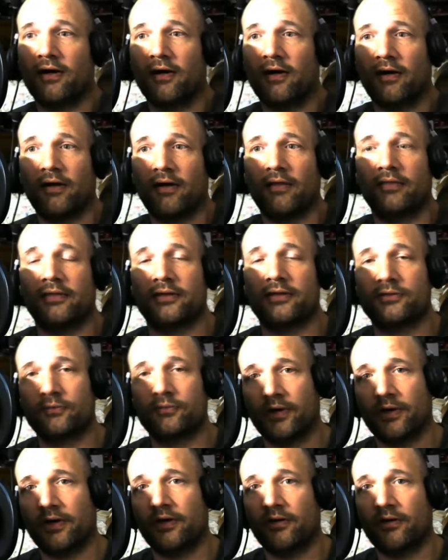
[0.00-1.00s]
This
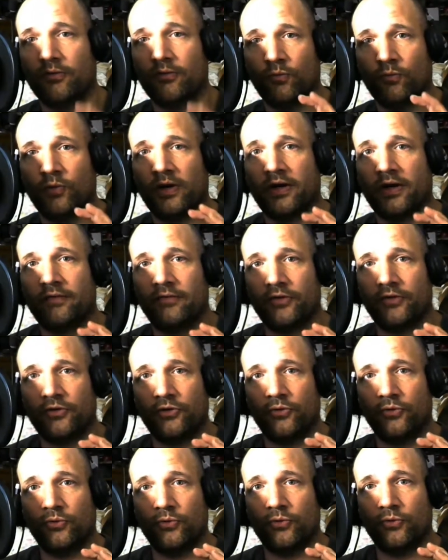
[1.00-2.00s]
way, whenever
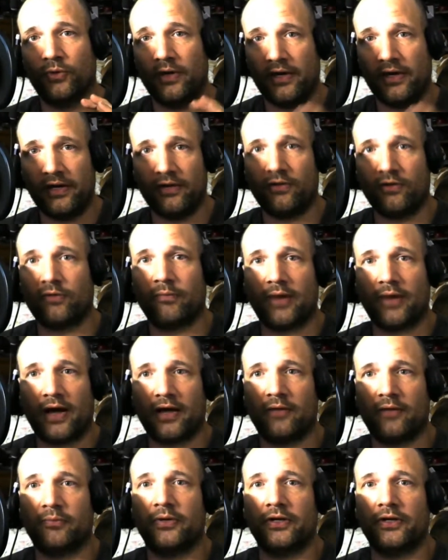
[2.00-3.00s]
you hear my
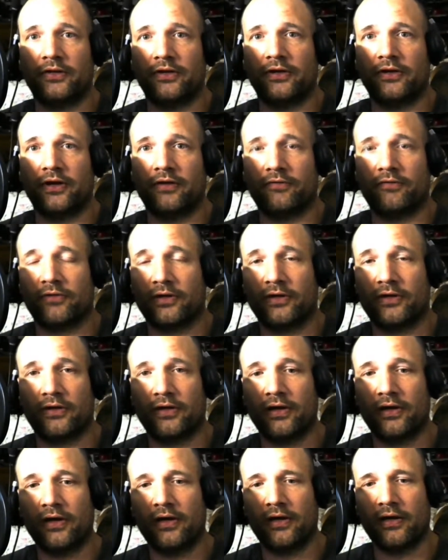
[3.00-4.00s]
opinion of it,
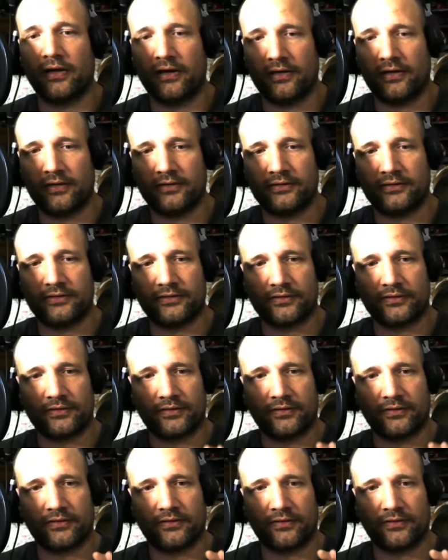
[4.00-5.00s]
it is
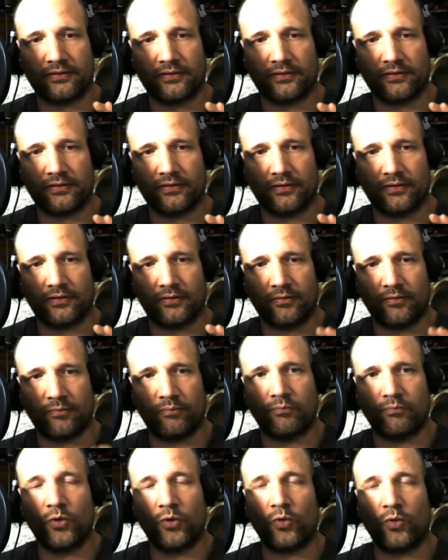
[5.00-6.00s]

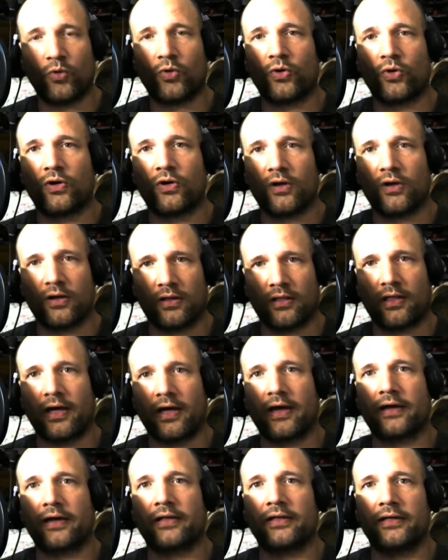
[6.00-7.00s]
more
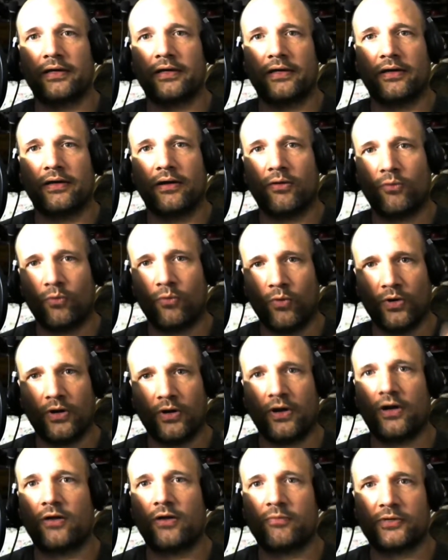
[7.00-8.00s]
likely
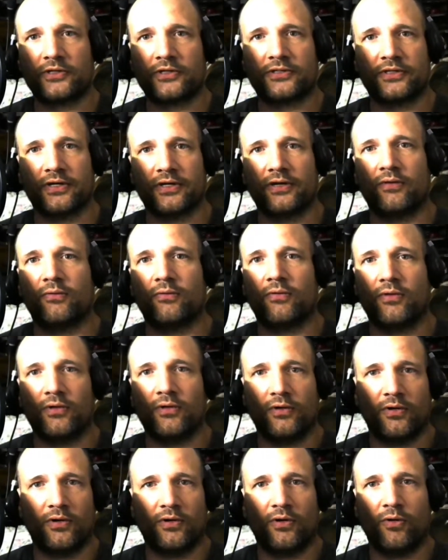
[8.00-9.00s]
100%
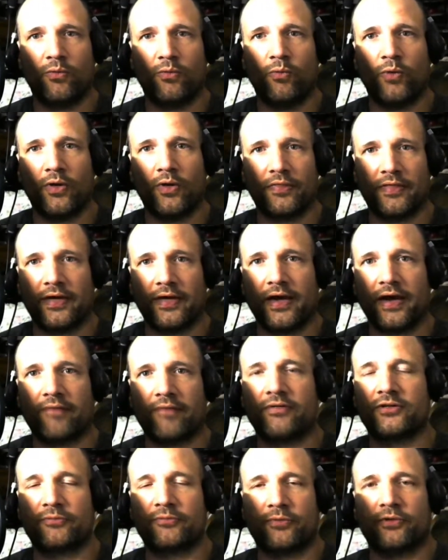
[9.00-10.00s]
what the
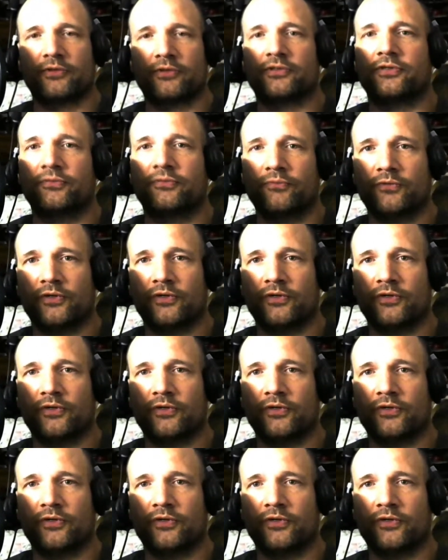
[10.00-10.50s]
average person would